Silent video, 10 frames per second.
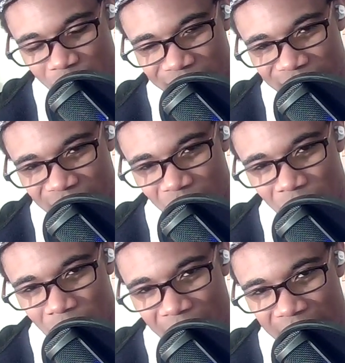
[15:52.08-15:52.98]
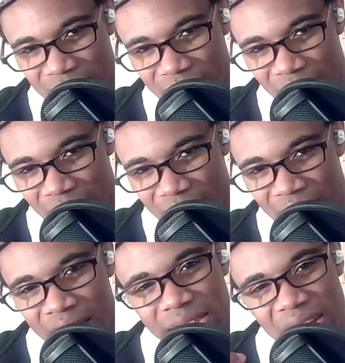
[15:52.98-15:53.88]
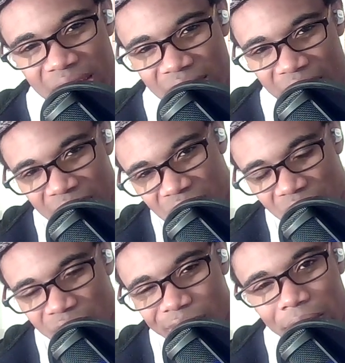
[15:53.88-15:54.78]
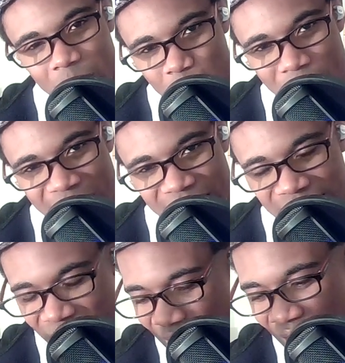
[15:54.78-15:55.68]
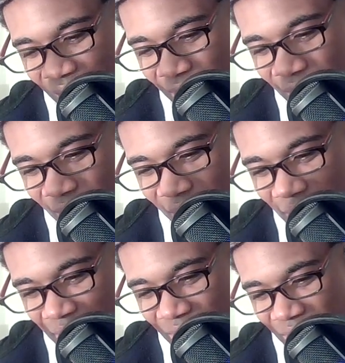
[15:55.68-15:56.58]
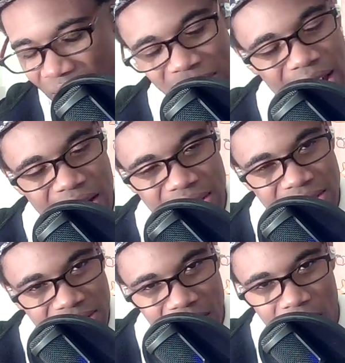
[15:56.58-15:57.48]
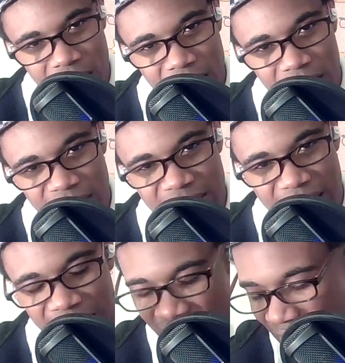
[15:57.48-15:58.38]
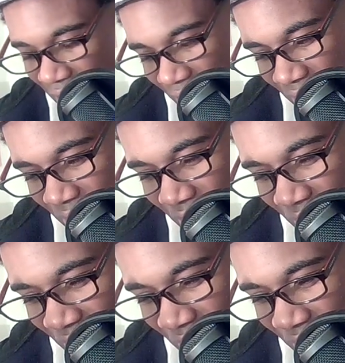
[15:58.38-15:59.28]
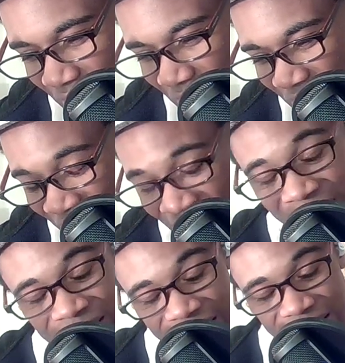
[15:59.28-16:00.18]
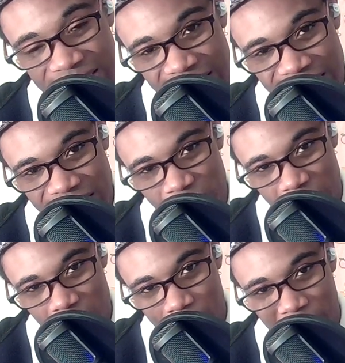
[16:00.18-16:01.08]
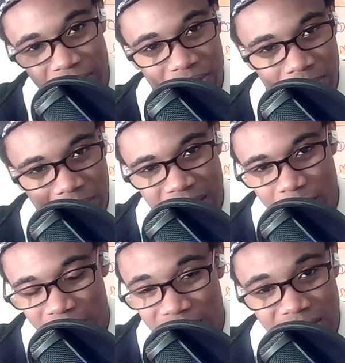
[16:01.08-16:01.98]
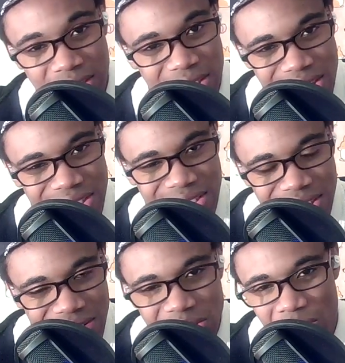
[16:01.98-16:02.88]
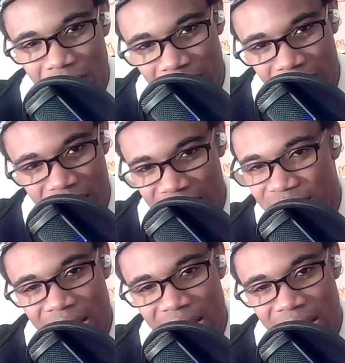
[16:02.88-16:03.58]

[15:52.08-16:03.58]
wanted to go back to like the connection, the romance, and there was just a lot of stalling on that. I think a 6 is appropriate for me, which is, it's still sort of good. It's